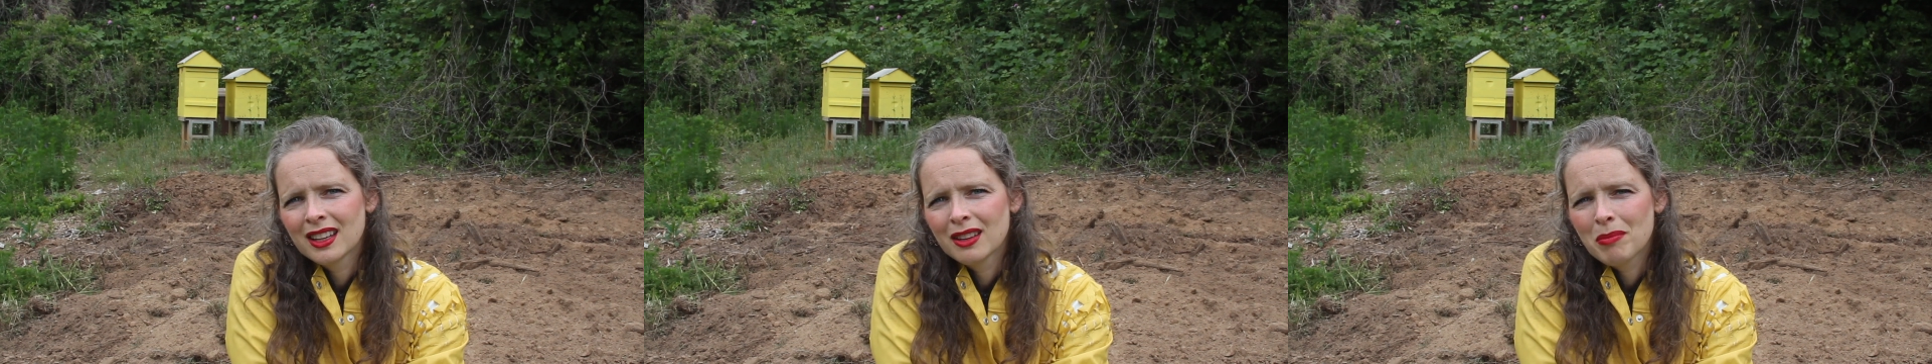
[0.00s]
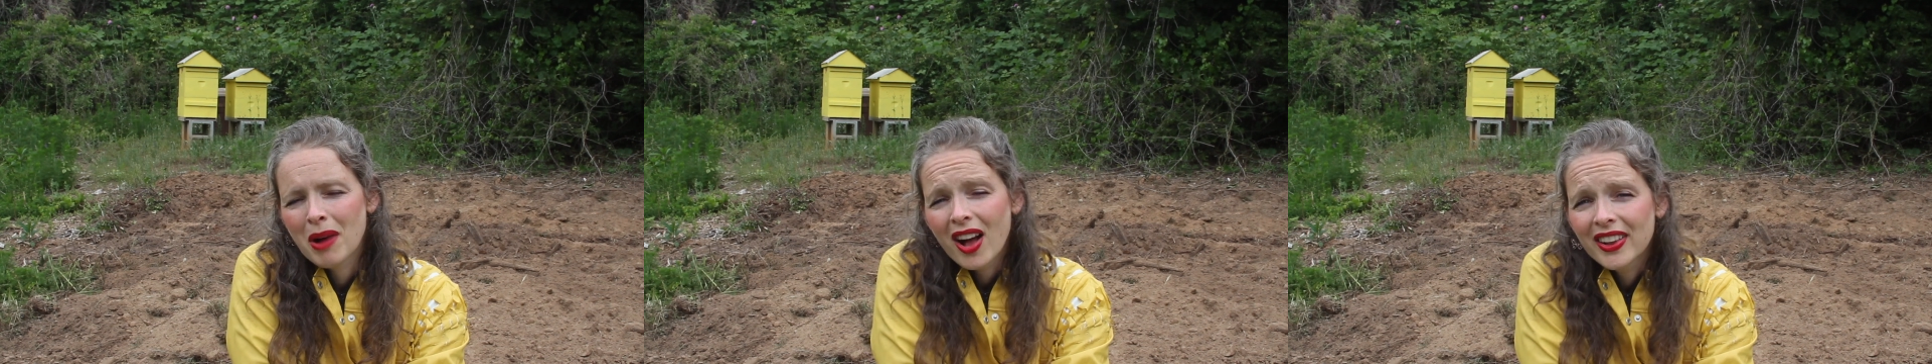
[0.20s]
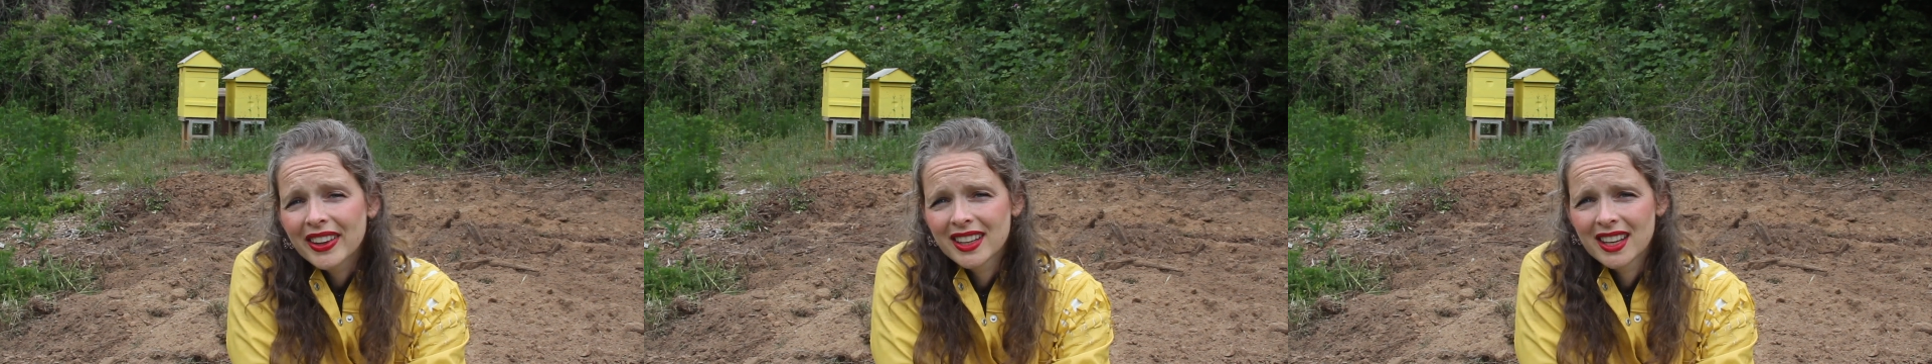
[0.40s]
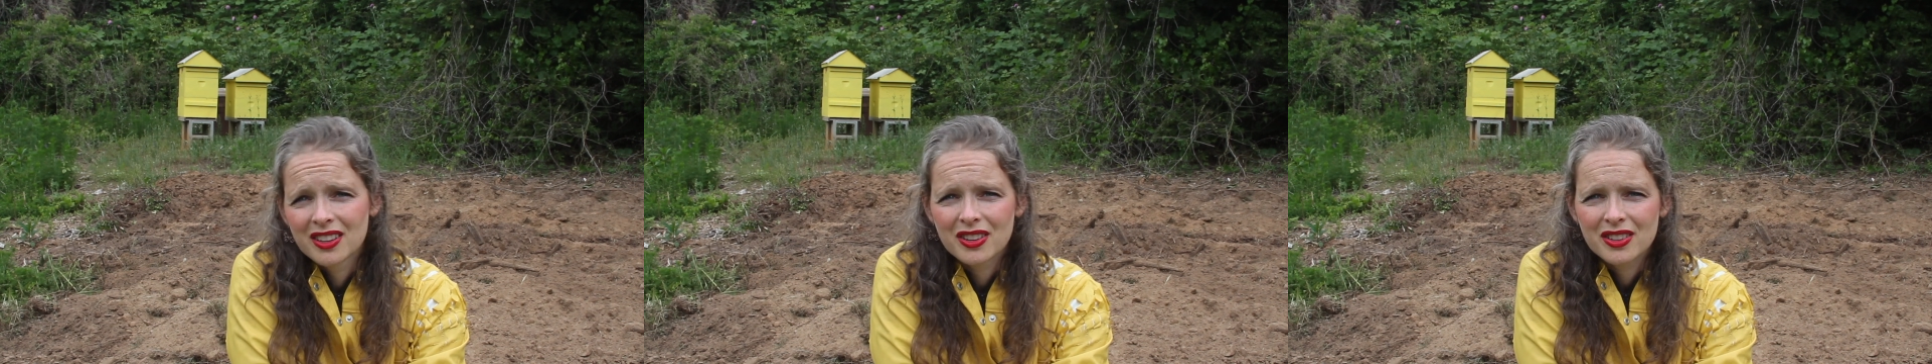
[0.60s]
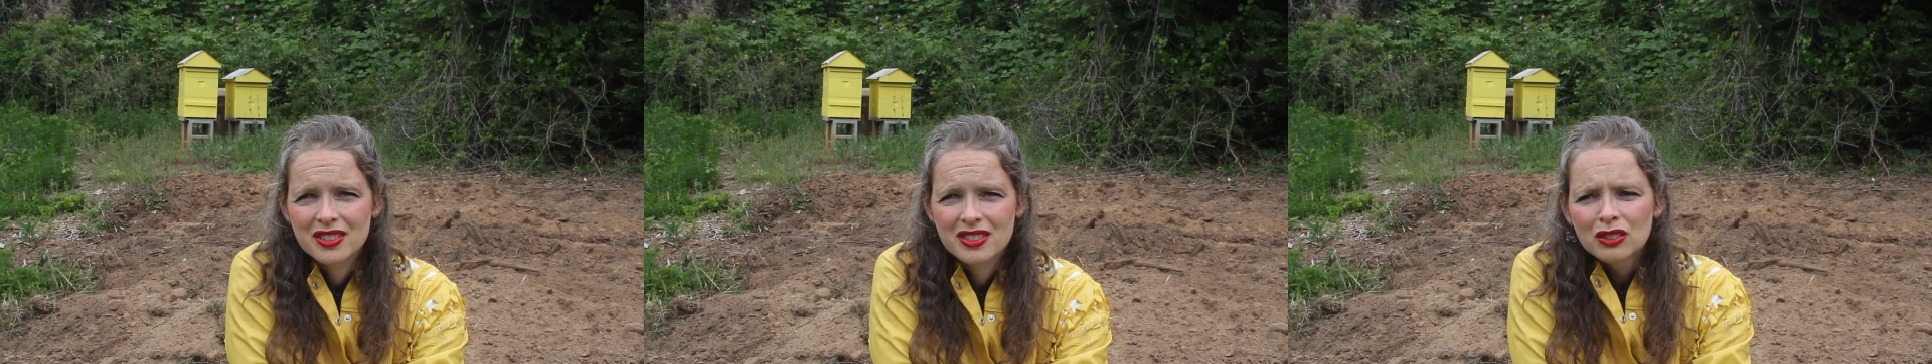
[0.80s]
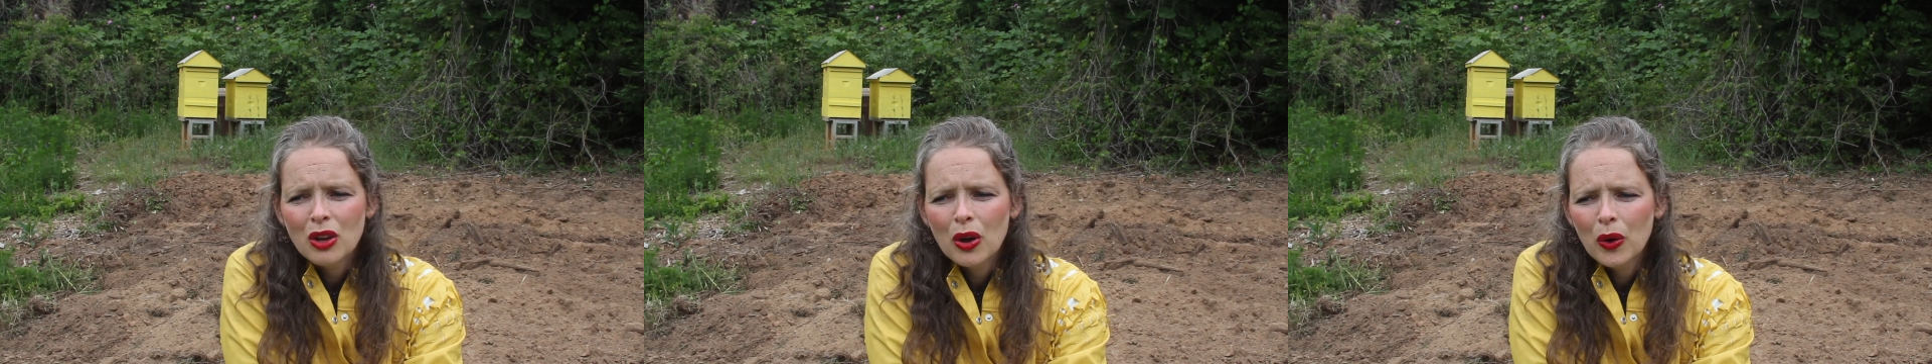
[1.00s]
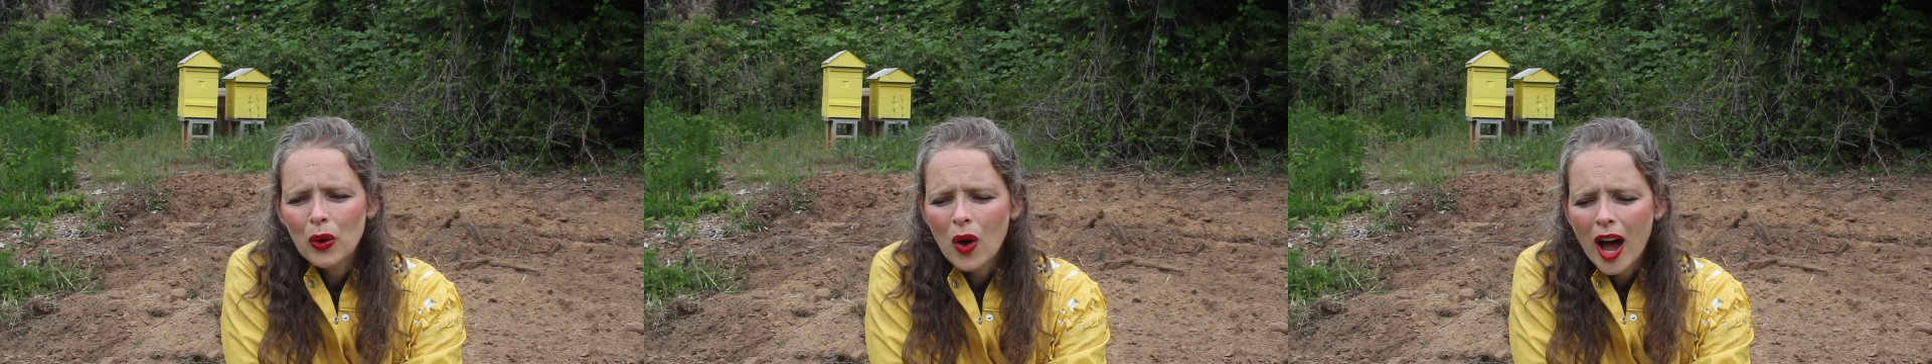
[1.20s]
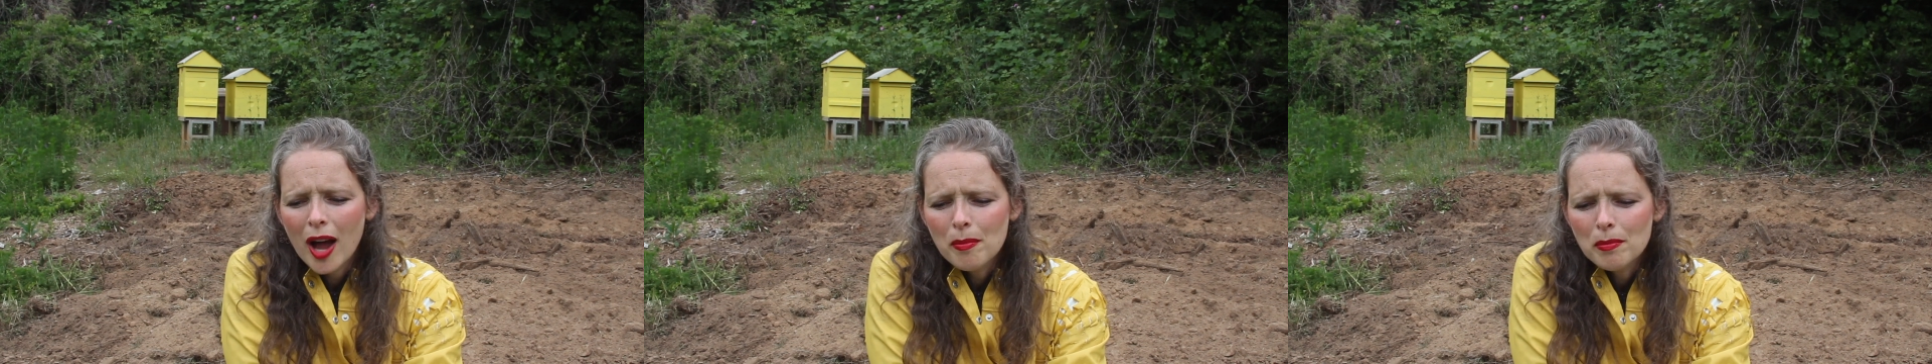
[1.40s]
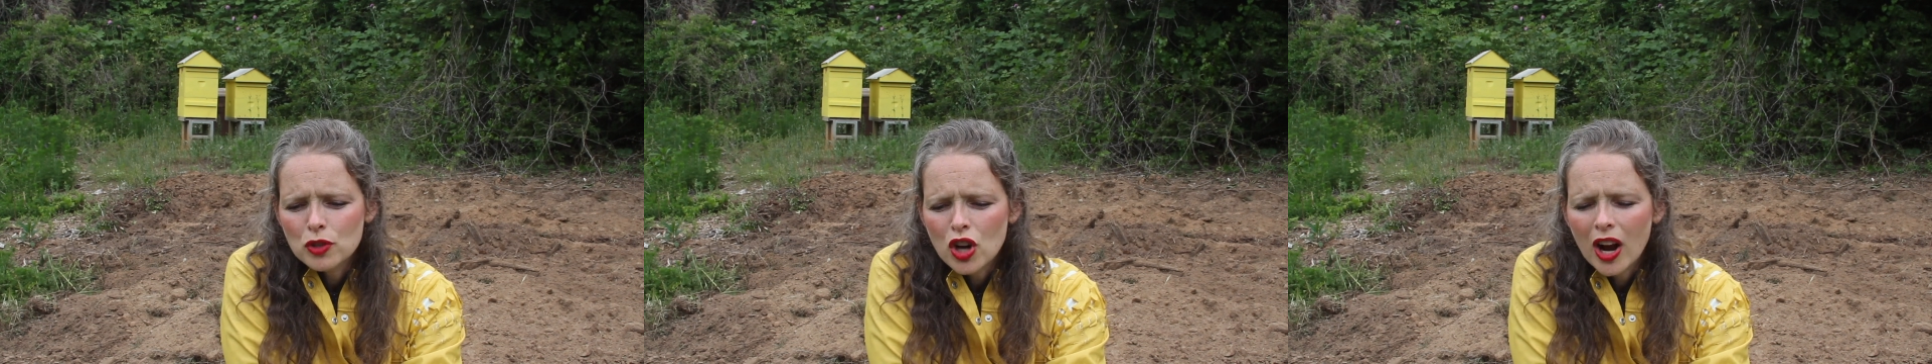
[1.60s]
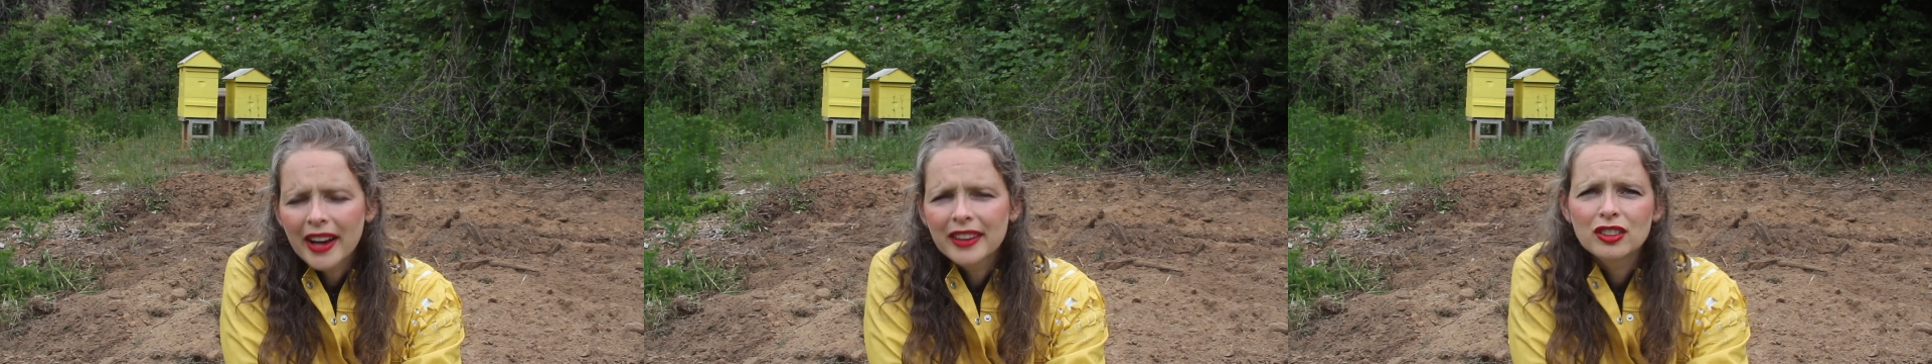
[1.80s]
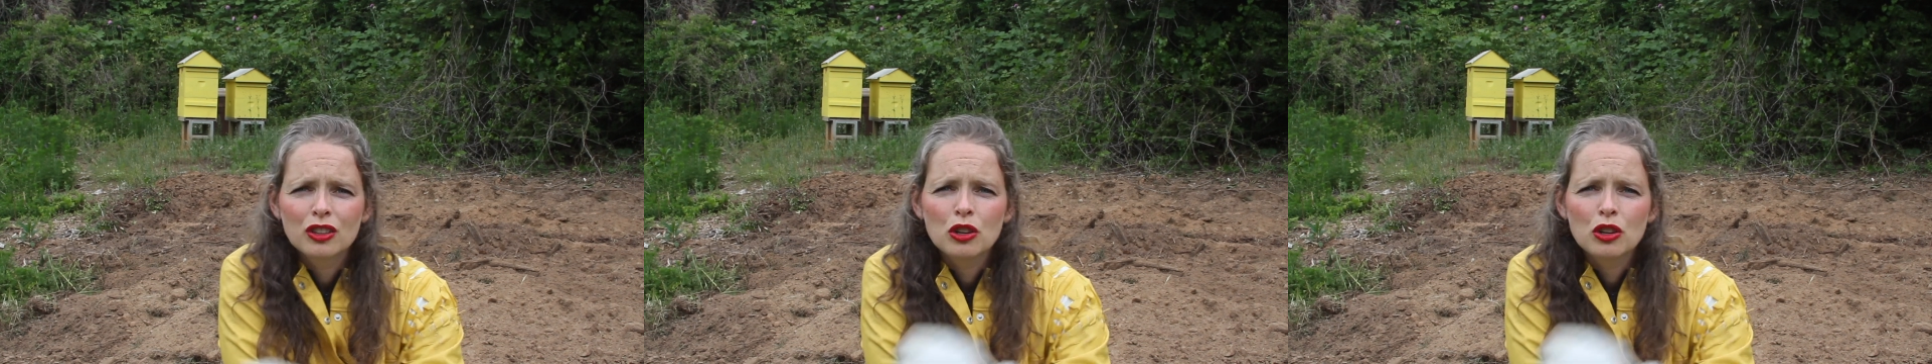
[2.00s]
pollinators. So I'm trying to